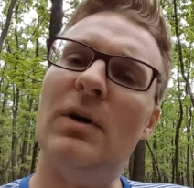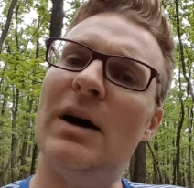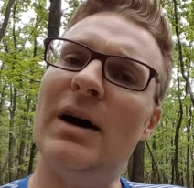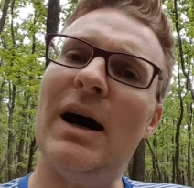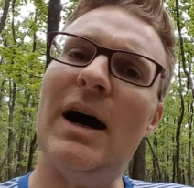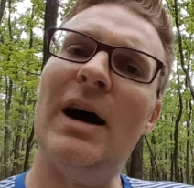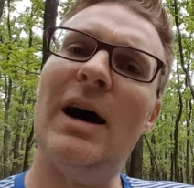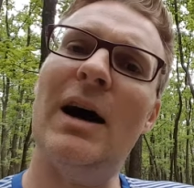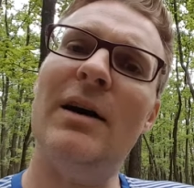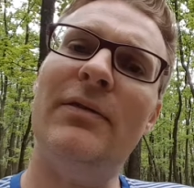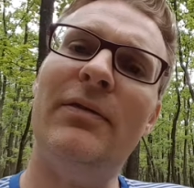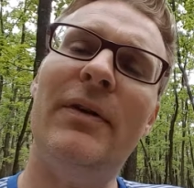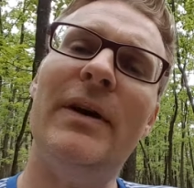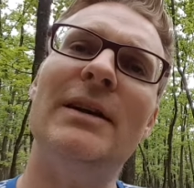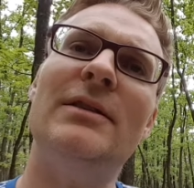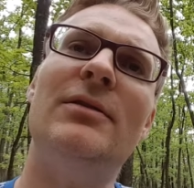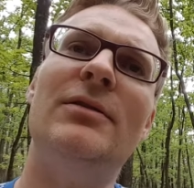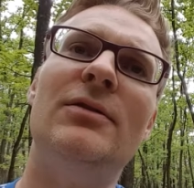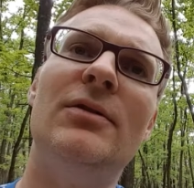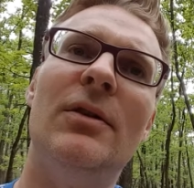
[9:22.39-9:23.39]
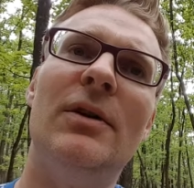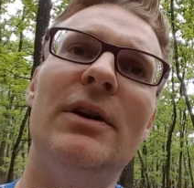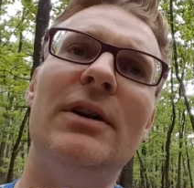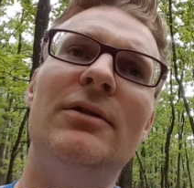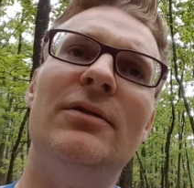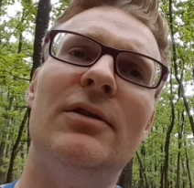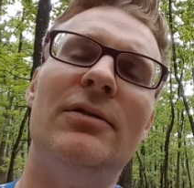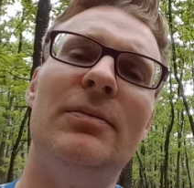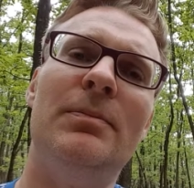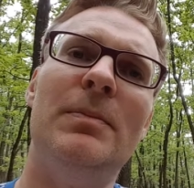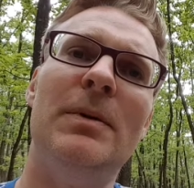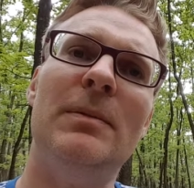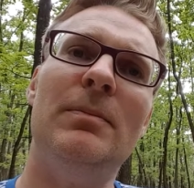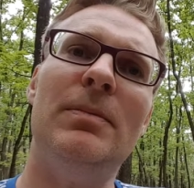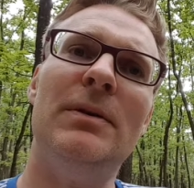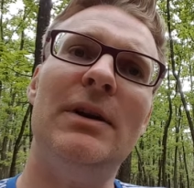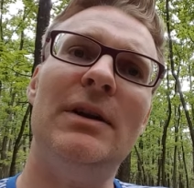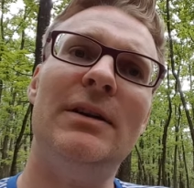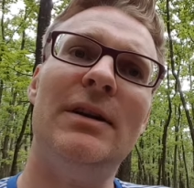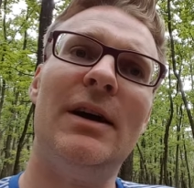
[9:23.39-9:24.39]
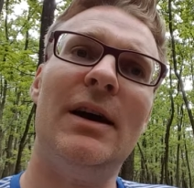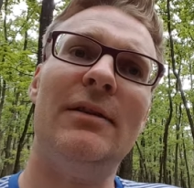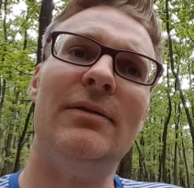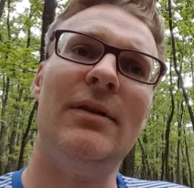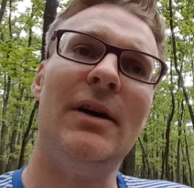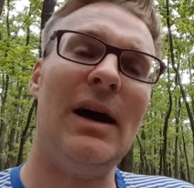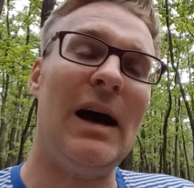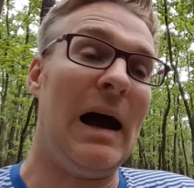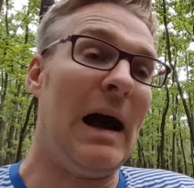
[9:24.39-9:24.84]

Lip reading: I've read stories of people that have,